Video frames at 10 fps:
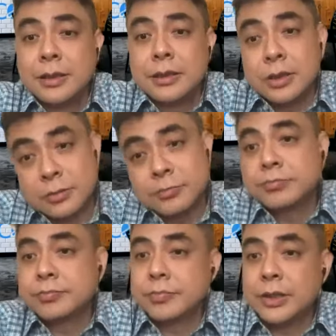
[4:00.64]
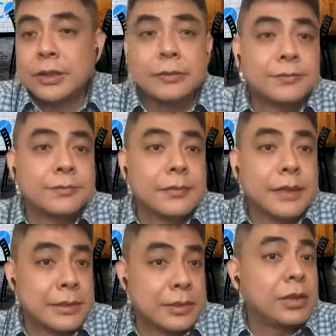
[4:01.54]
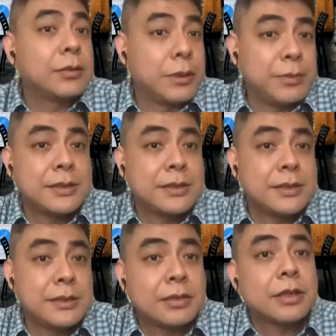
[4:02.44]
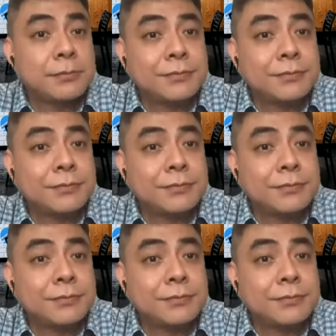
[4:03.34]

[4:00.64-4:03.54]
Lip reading: So, you know, it's all about business outcome.